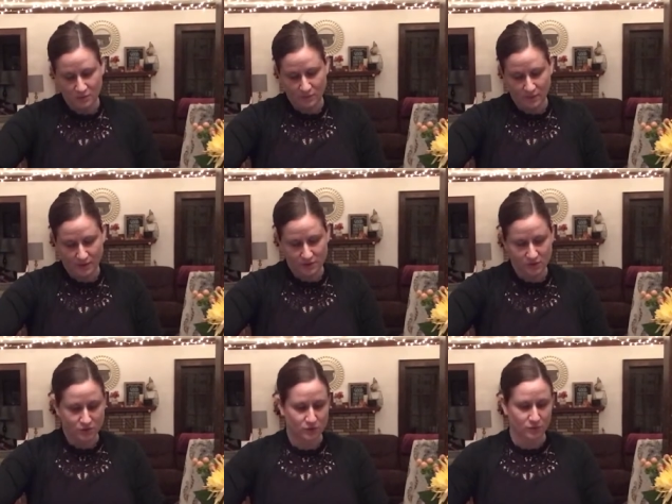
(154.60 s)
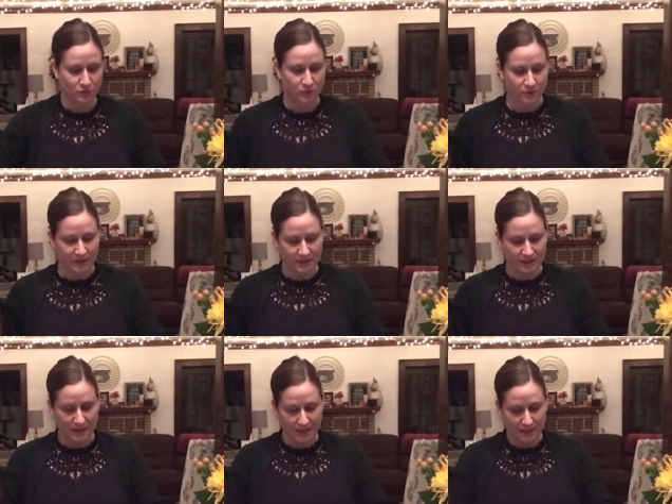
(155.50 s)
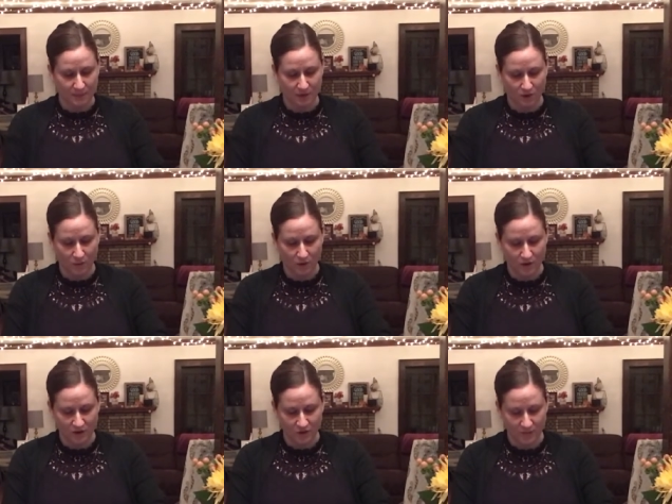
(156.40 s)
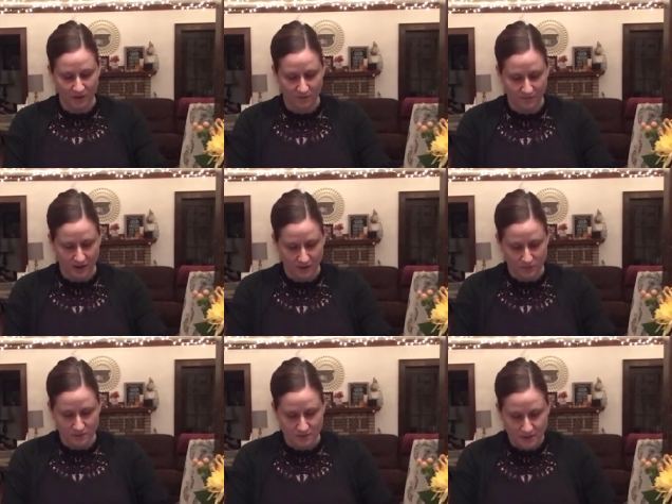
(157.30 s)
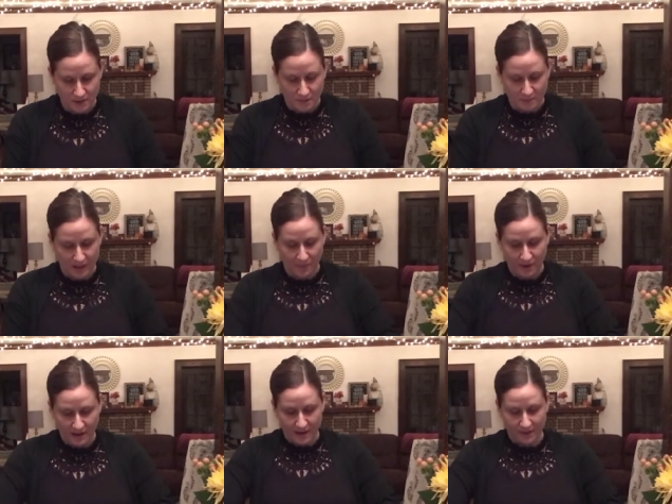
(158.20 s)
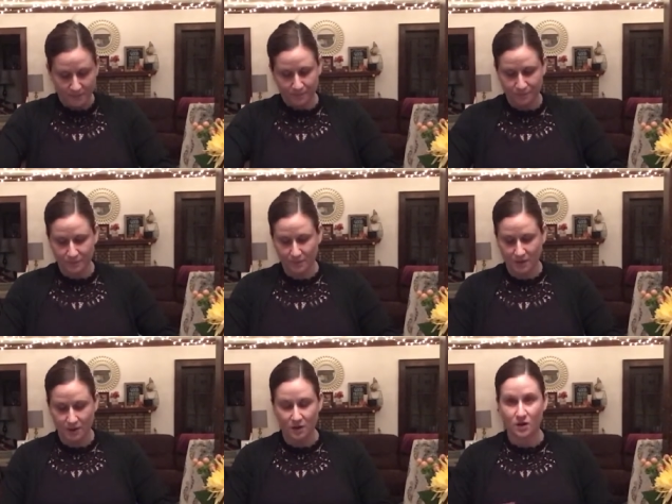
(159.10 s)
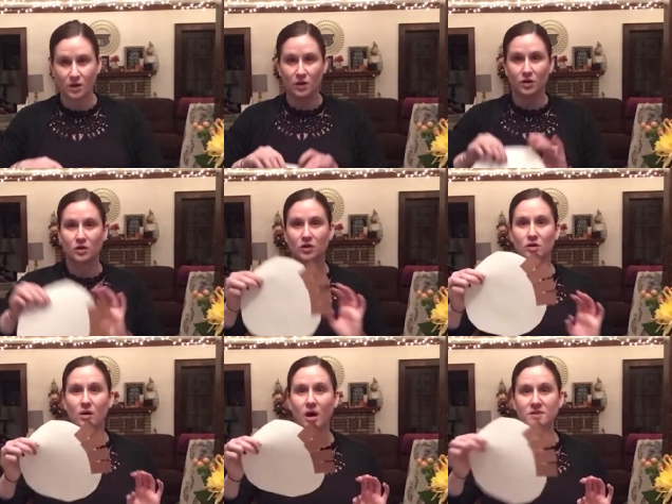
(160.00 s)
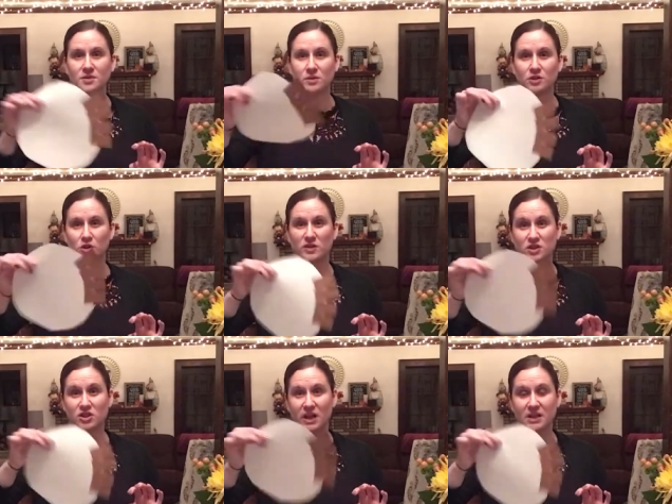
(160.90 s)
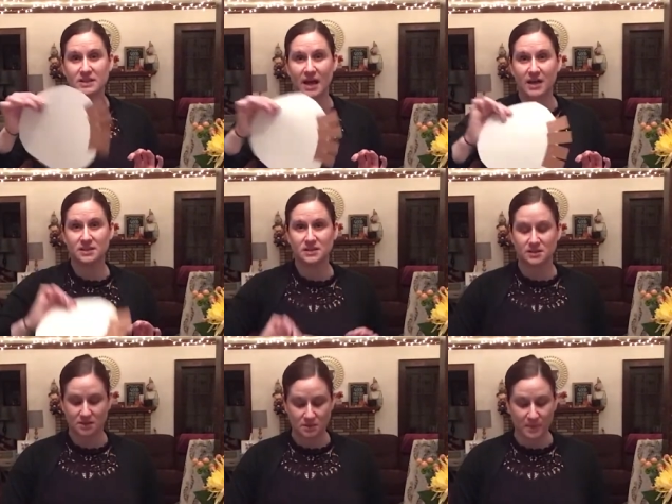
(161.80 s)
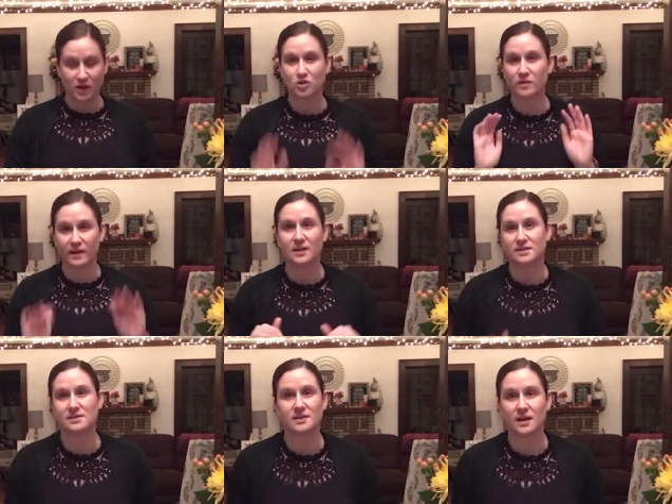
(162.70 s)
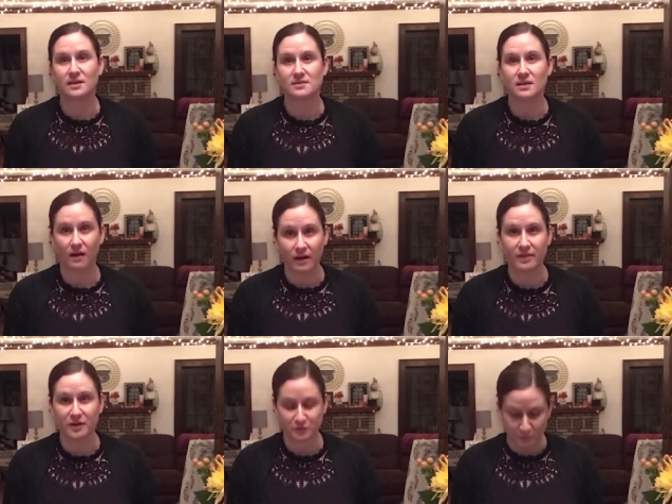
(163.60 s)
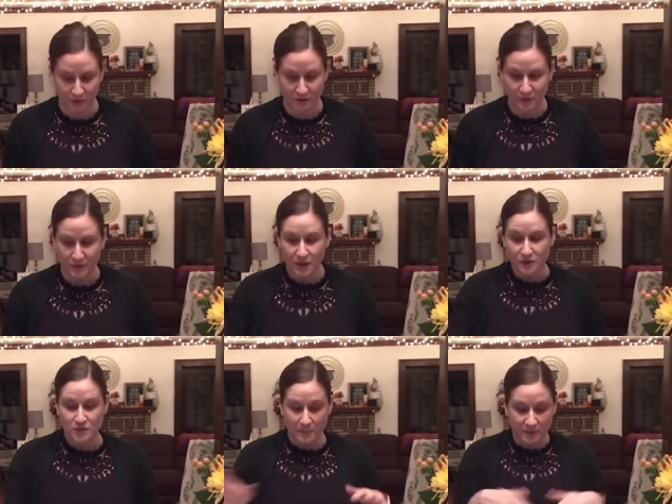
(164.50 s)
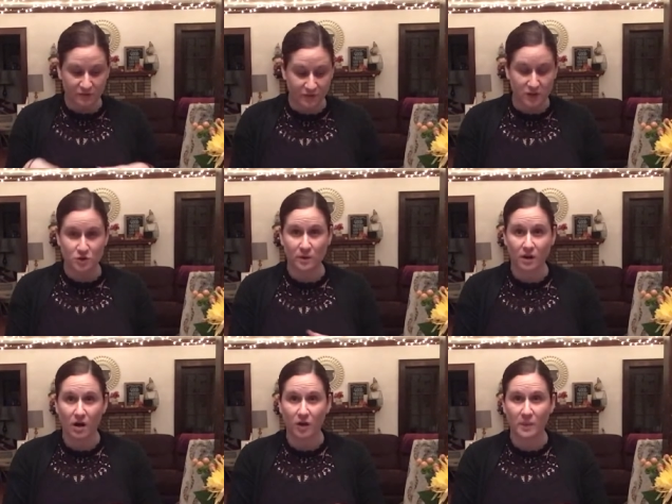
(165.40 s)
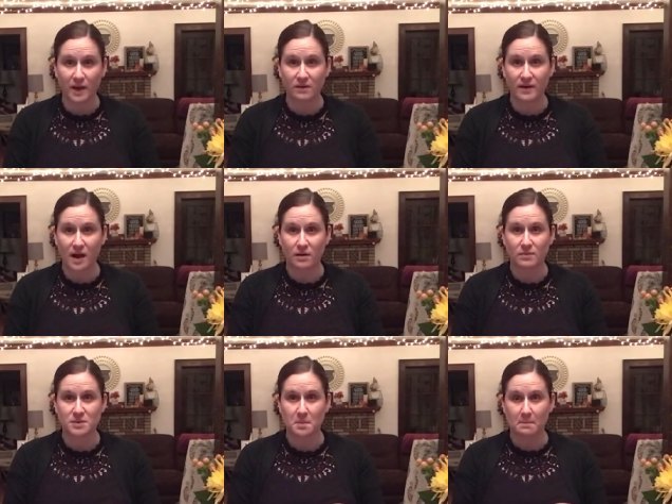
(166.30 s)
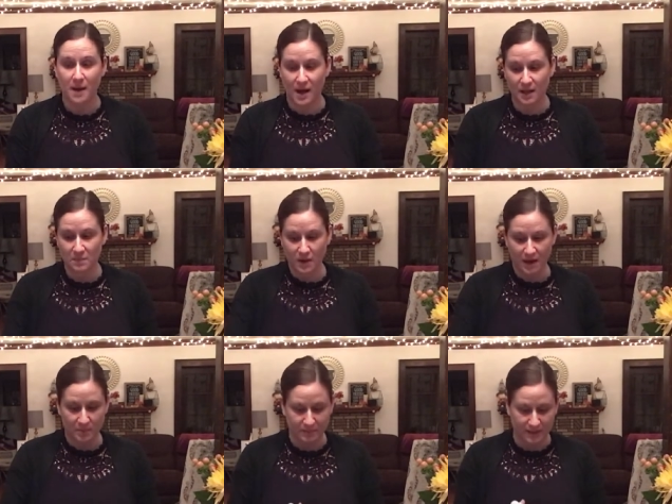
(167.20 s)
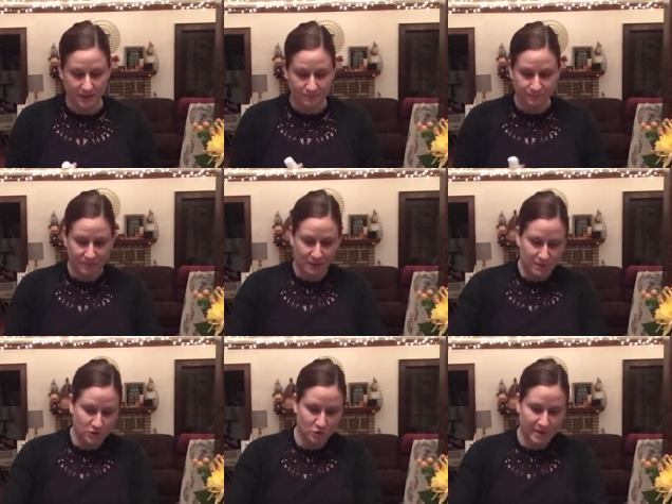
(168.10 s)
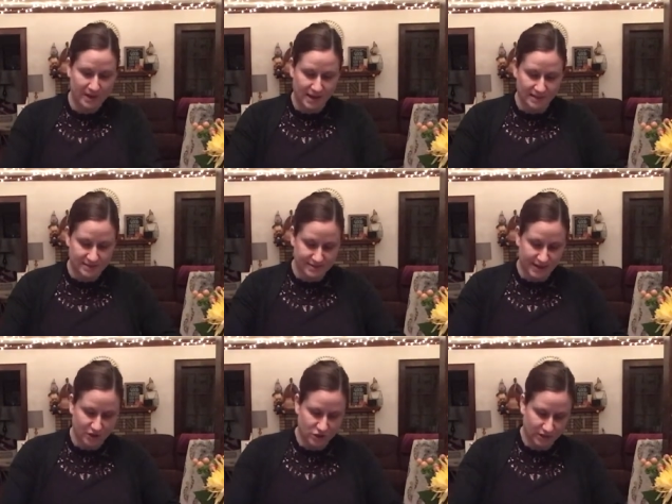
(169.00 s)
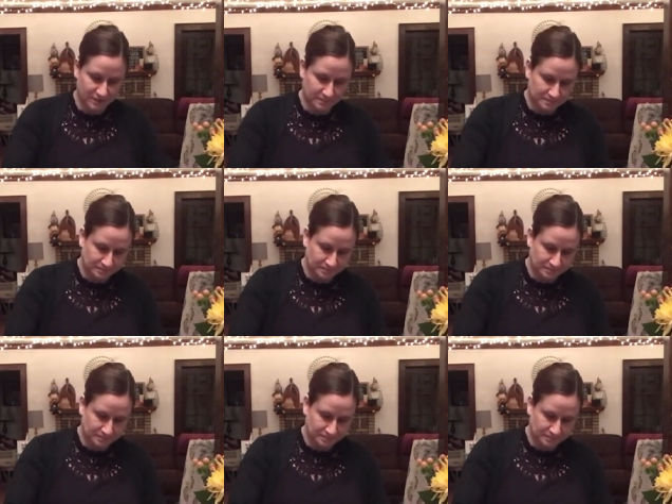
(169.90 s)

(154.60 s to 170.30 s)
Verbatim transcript: One, two, three, and I'm gonna go all the way around my pie. You also can do the shake test to make sure that it stays on there for you. So I'm gonna finish going all the way around my pie plate. I'm gonna do my next section,